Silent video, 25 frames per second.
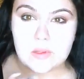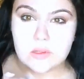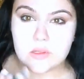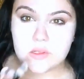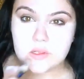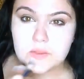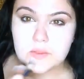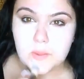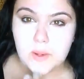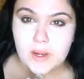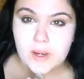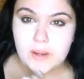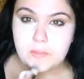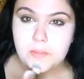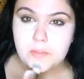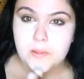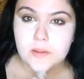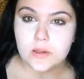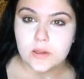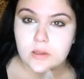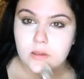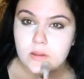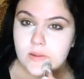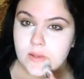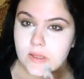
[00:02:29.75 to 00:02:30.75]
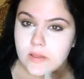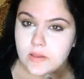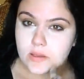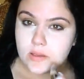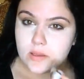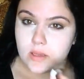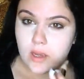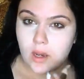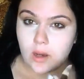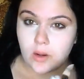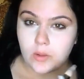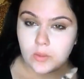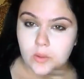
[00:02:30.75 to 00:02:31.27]
swipe
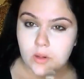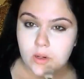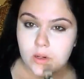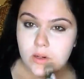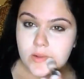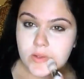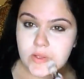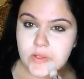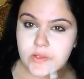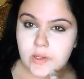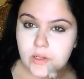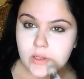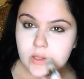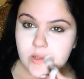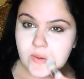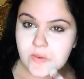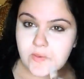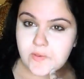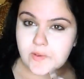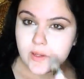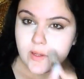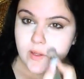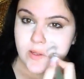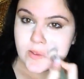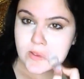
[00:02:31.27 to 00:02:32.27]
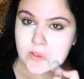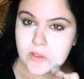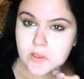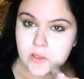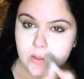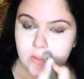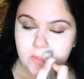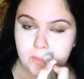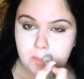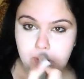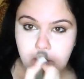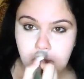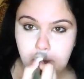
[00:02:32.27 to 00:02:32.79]
downwards on your
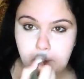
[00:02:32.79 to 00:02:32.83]
face